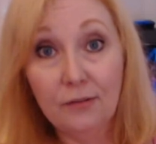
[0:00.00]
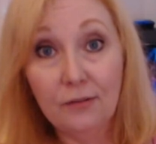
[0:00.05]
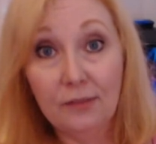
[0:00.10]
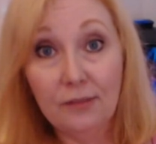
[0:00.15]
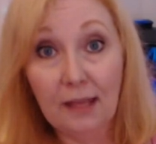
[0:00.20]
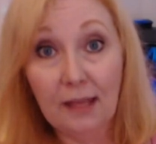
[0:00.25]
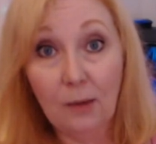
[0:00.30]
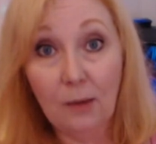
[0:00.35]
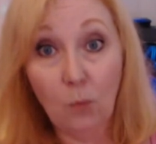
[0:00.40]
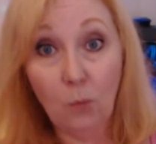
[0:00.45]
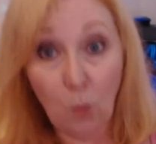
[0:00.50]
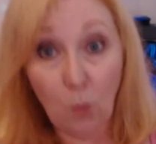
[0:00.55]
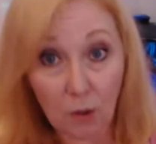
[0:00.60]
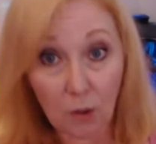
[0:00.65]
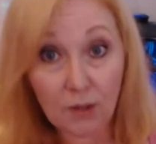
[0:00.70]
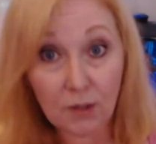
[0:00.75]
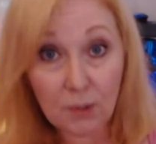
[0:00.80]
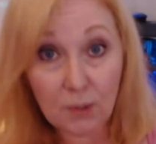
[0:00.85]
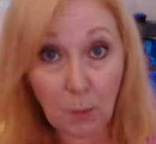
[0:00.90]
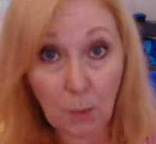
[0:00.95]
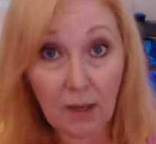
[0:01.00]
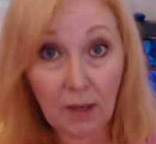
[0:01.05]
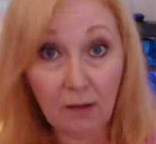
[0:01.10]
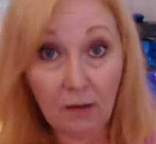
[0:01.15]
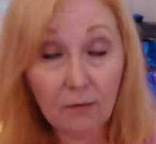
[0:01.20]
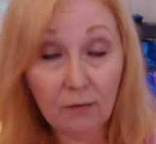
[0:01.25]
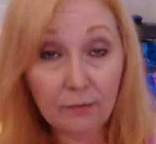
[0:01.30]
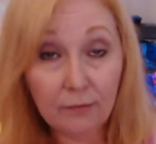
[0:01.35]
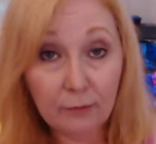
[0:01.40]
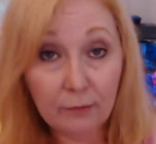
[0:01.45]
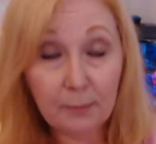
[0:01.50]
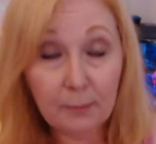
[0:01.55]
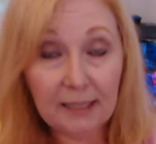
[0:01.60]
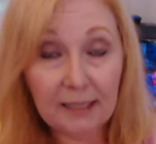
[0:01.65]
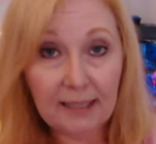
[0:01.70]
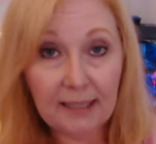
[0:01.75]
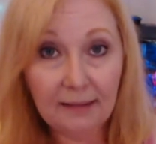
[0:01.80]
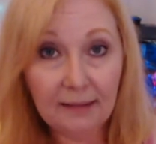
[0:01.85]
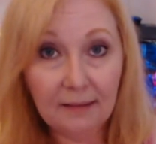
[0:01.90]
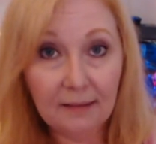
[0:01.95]
that works well for
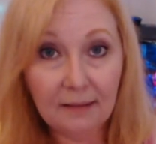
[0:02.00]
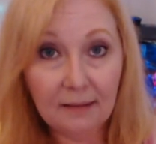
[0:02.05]
me,